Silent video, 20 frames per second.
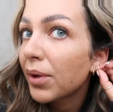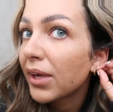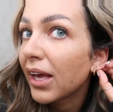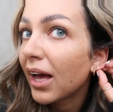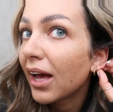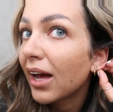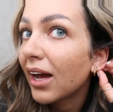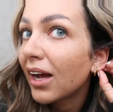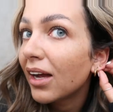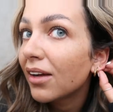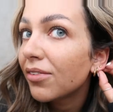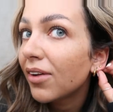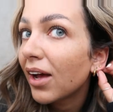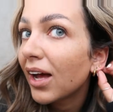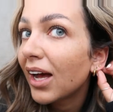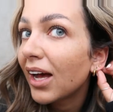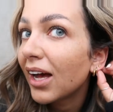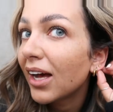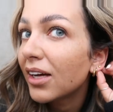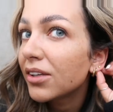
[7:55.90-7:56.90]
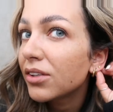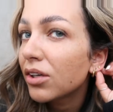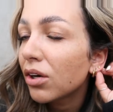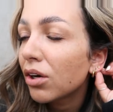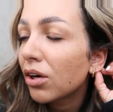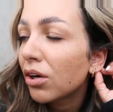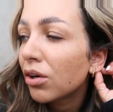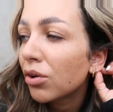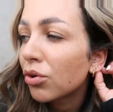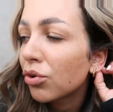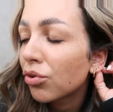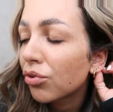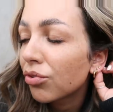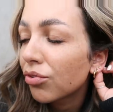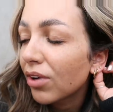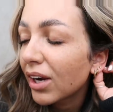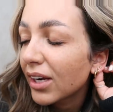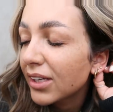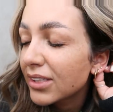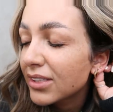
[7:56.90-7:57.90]
But yeah, I've had, oh
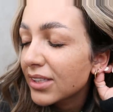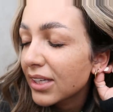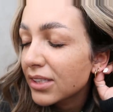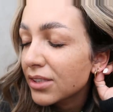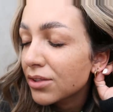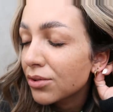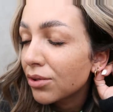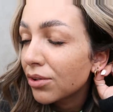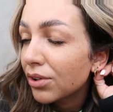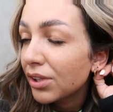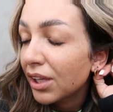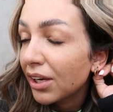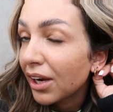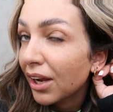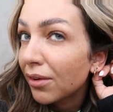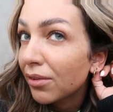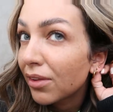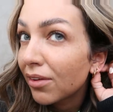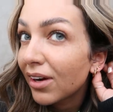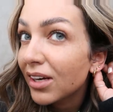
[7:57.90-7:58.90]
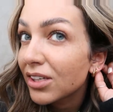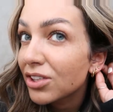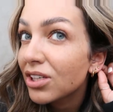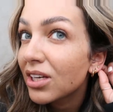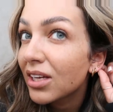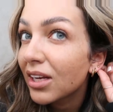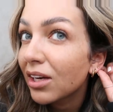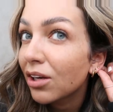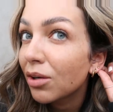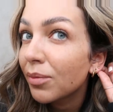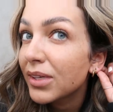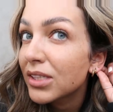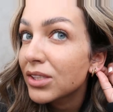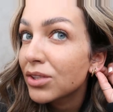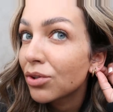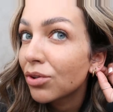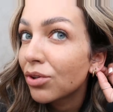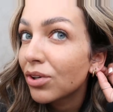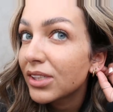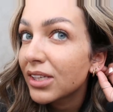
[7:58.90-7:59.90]
Christ, they're sore, you know, they're actually a little bit
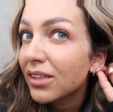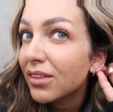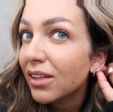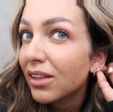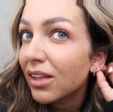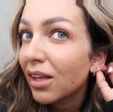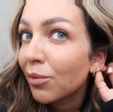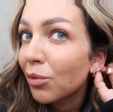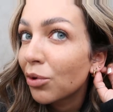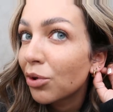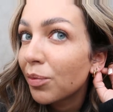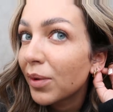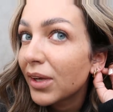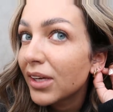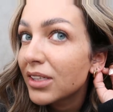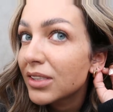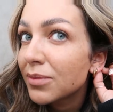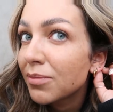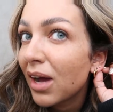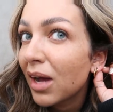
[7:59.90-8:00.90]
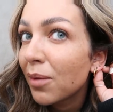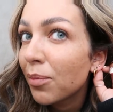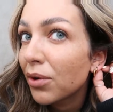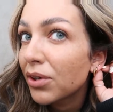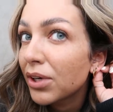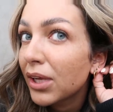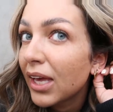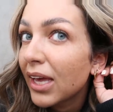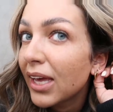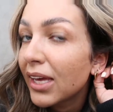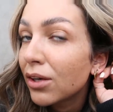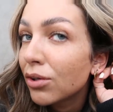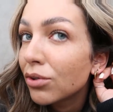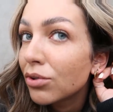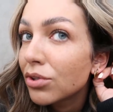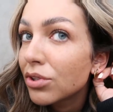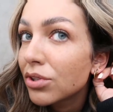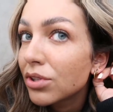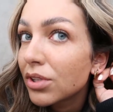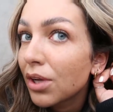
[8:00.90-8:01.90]
sore. I didn't think they would be because my body
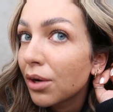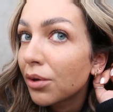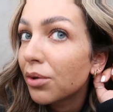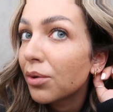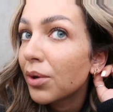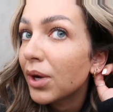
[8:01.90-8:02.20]
heals so